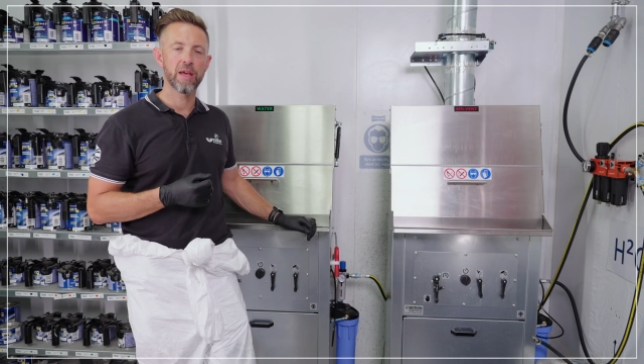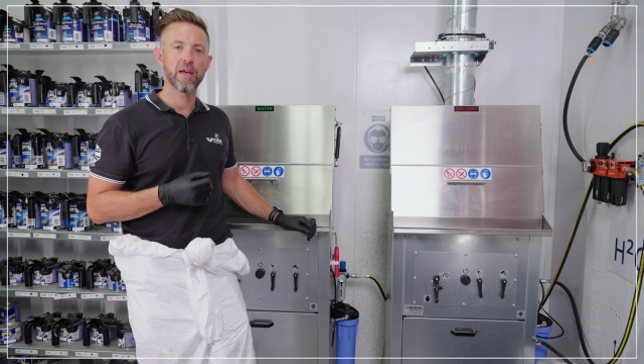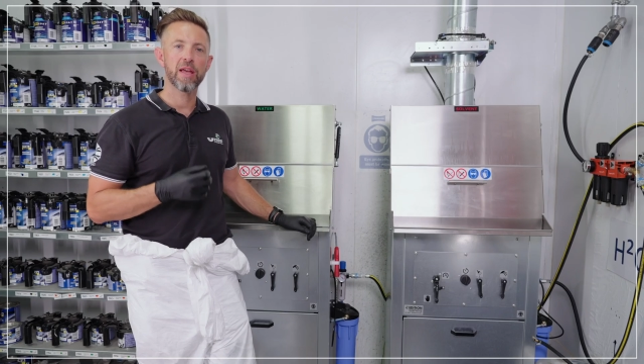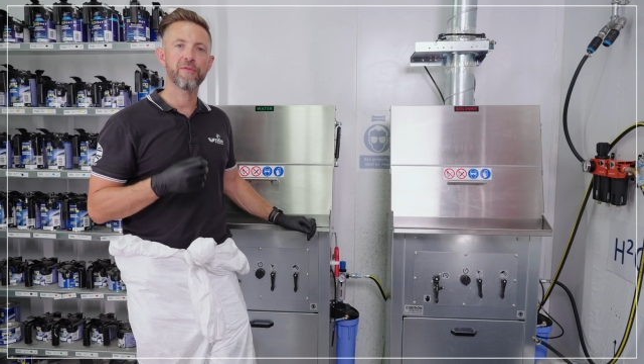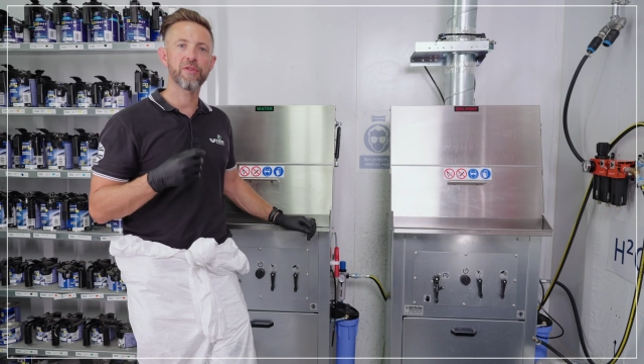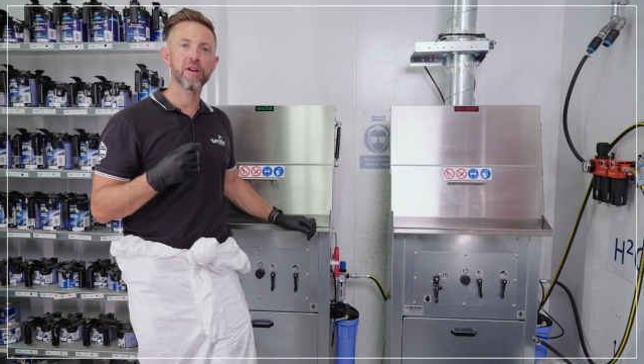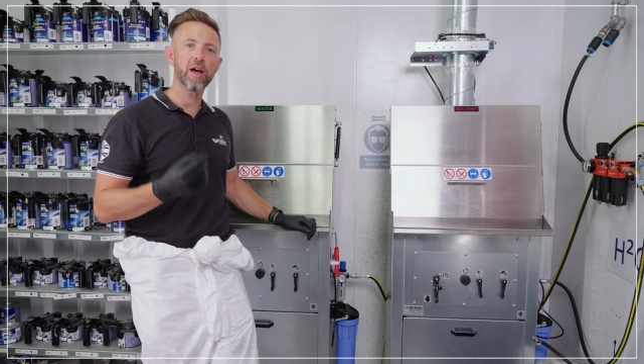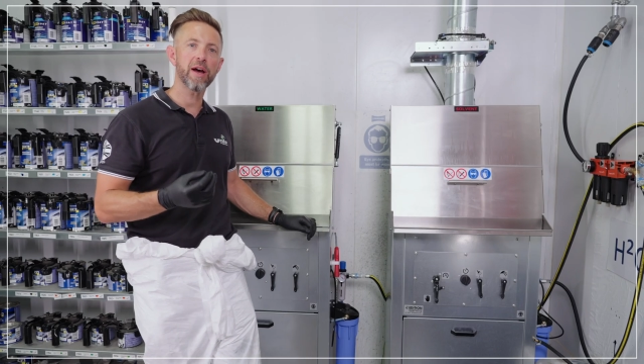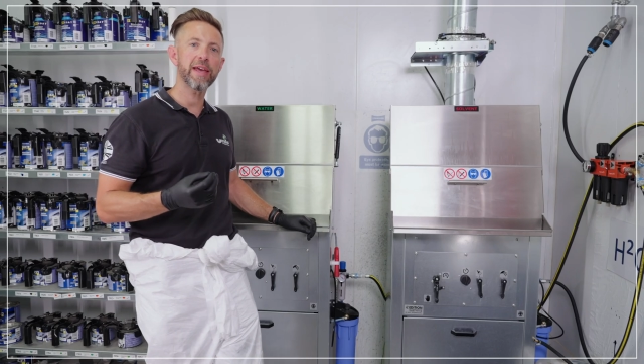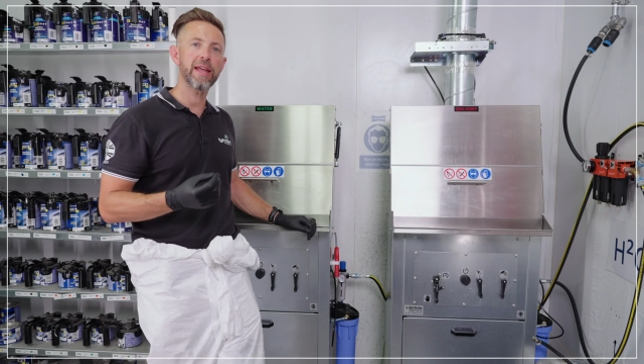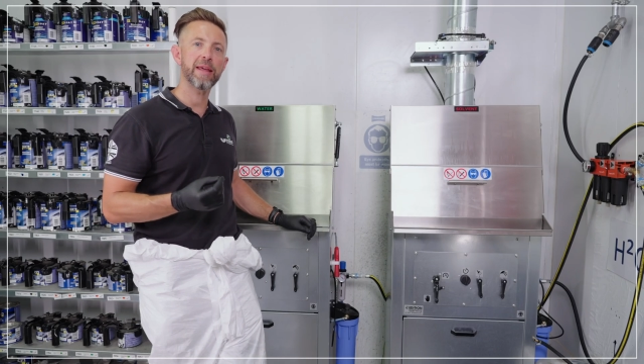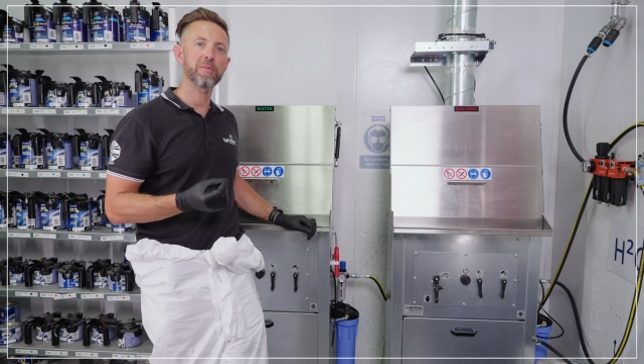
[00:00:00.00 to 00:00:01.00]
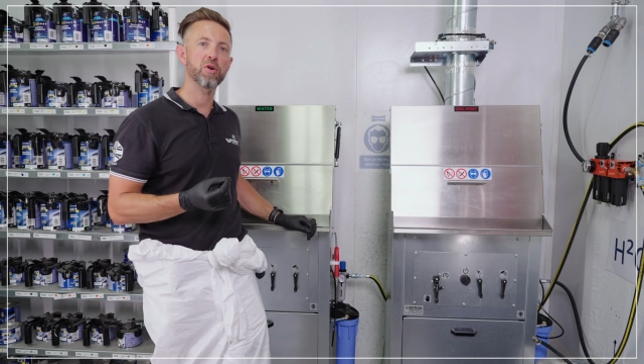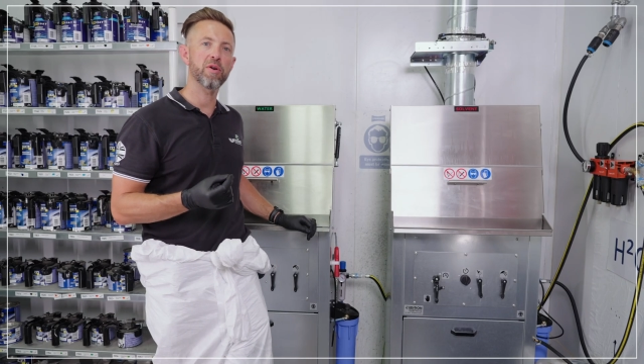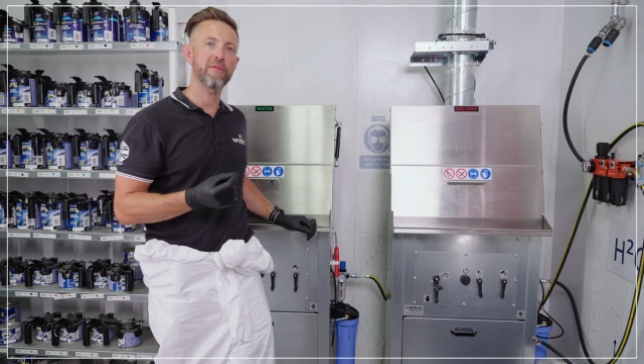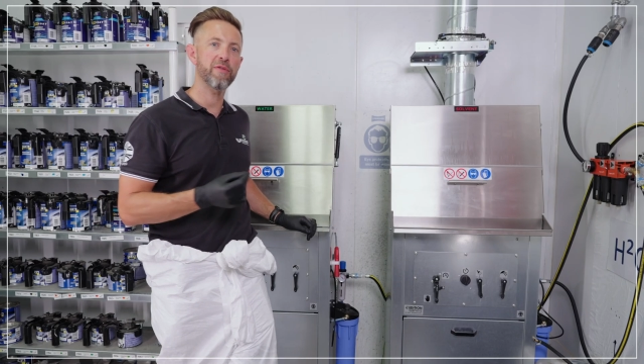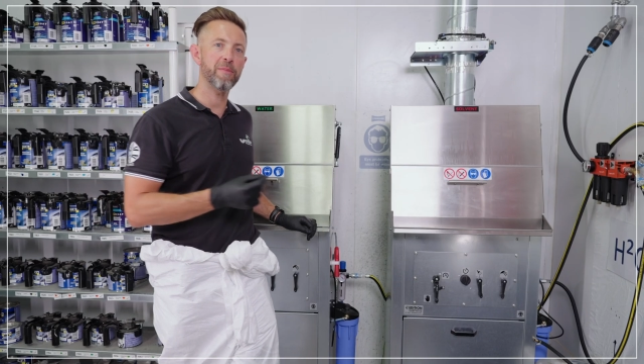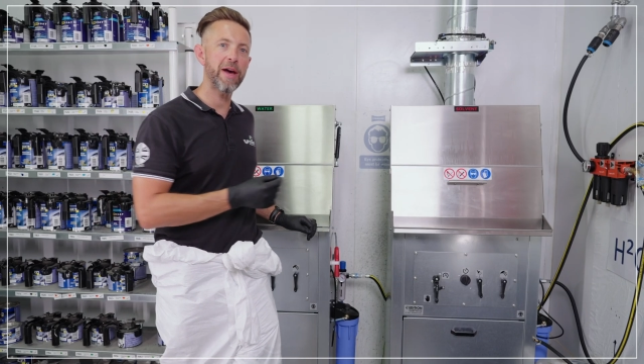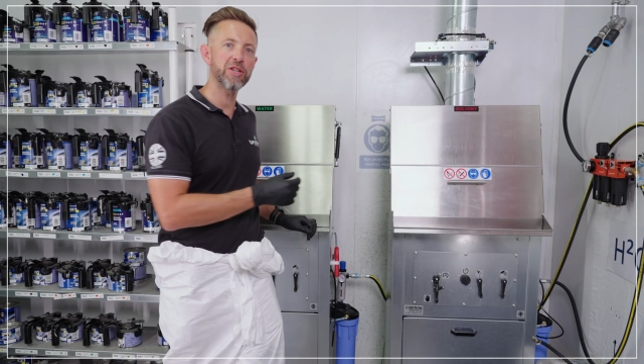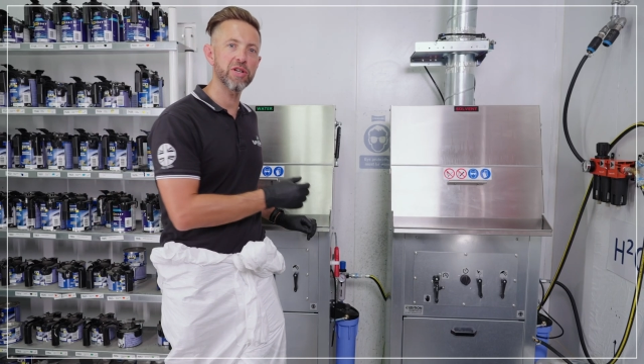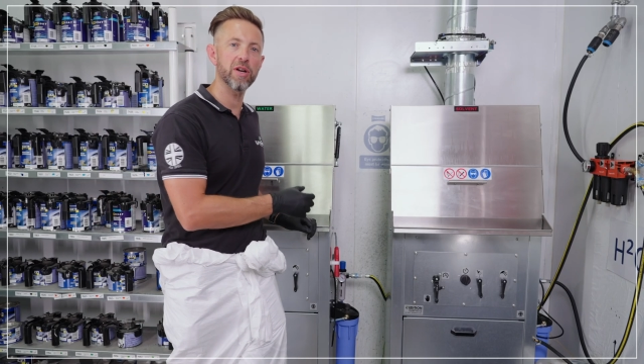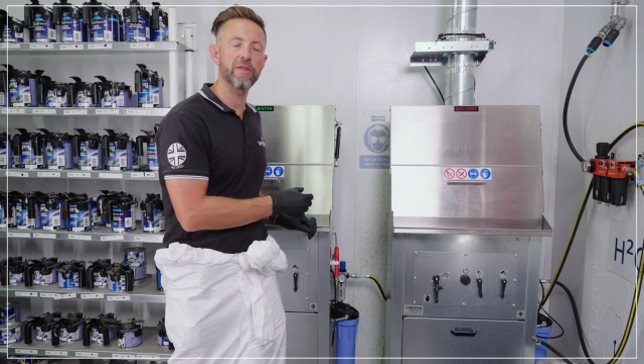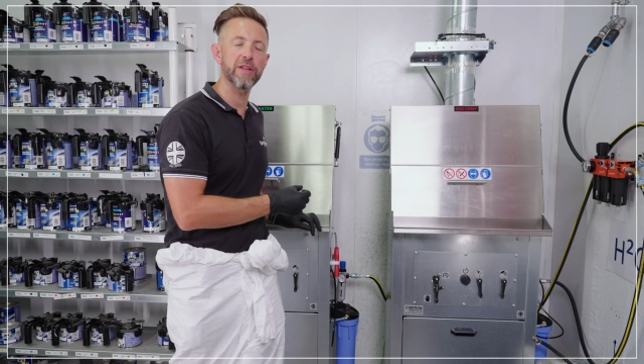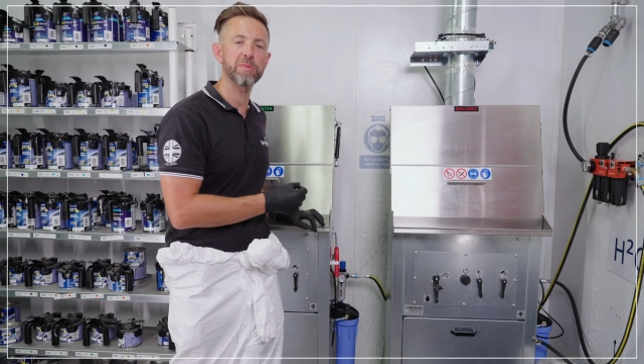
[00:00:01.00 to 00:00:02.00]
If you'd like any more
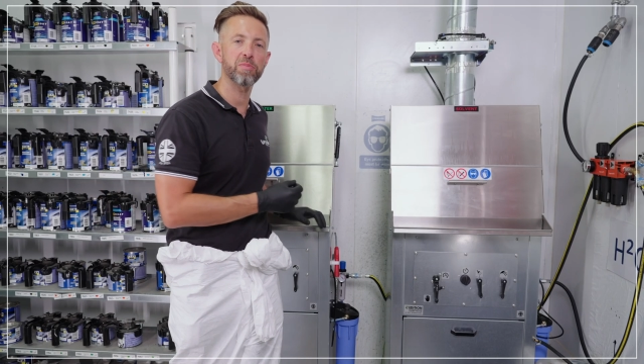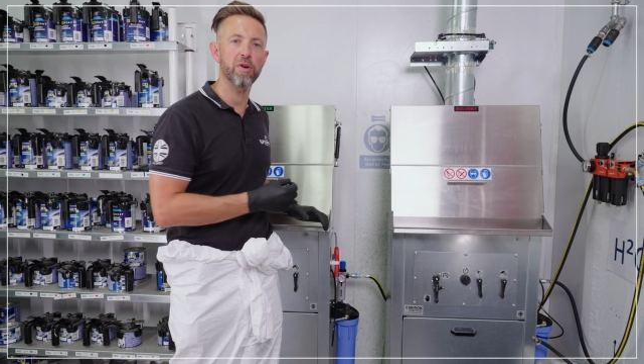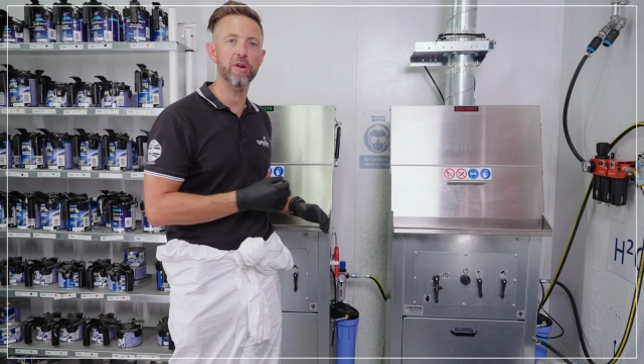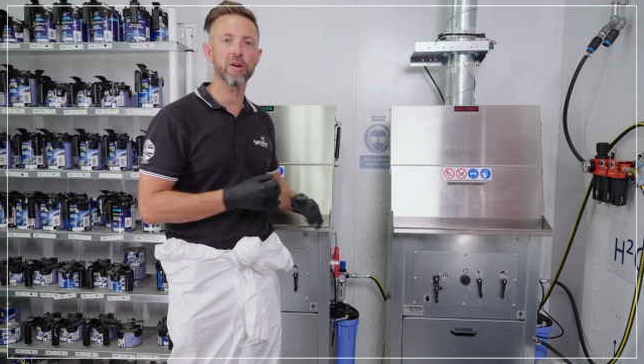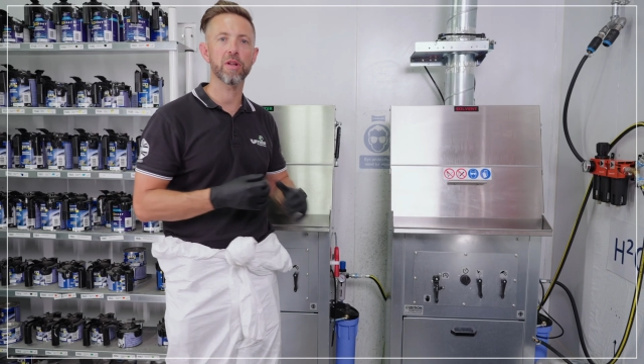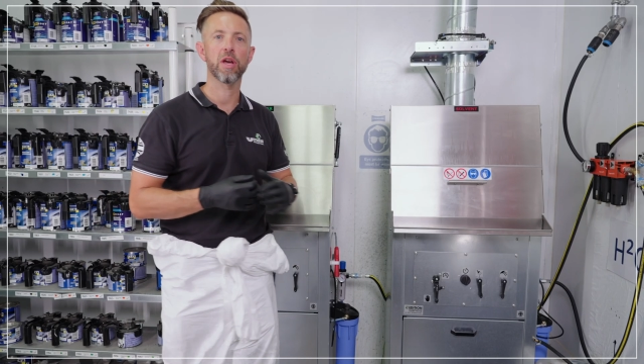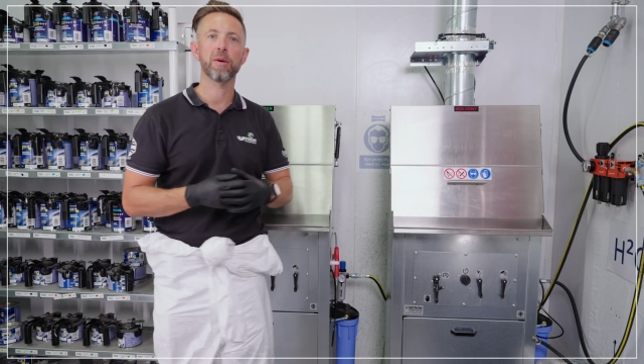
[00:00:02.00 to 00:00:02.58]
information on this product,